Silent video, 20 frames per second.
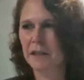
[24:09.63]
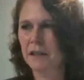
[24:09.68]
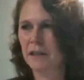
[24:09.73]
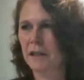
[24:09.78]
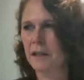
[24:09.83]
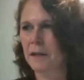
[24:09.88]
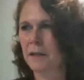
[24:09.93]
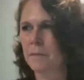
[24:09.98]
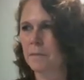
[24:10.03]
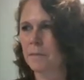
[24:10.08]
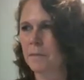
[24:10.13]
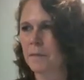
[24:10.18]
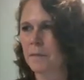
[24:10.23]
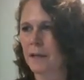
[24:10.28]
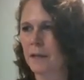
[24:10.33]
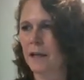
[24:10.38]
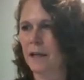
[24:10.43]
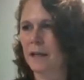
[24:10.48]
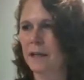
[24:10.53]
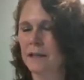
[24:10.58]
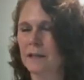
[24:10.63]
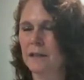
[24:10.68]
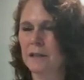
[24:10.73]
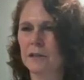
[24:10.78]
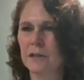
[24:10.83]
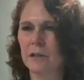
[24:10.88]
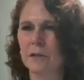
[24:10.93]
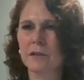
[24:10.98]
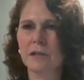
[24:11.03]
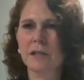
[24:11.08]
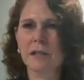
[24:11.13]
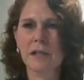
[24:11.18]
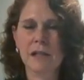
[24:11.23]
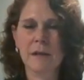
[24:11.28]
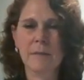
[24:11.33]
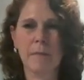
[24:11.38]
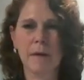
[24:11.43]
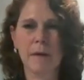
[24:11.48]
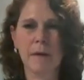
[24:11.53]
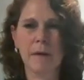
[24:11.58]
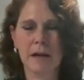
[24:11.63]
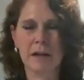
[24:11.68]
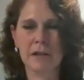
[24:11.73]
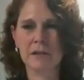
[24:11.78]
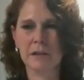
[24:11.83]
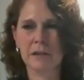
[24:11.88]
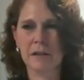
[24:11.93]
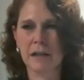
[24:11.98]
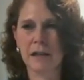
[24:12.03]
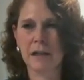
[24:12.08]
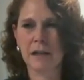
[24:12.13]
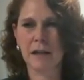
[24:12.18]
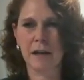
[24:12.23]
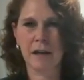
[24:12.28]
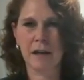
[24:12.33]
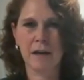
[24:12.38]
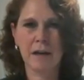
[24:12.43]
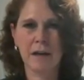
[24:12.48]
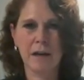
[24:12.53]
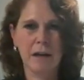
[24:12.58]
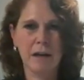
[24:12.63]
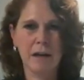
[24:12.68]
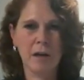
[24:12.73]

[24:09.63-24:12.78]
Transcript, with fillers: And so sleep actually can